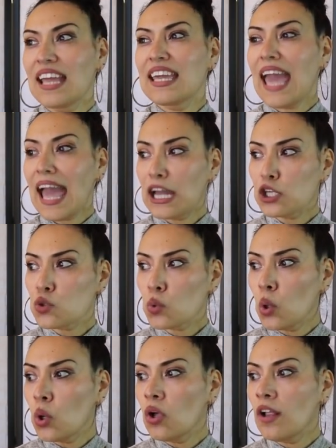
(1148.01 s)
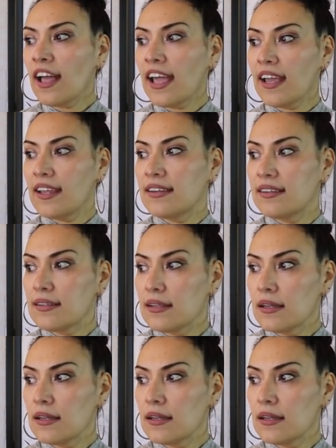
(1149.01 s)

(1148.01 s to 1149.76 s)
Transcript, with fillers: casual, and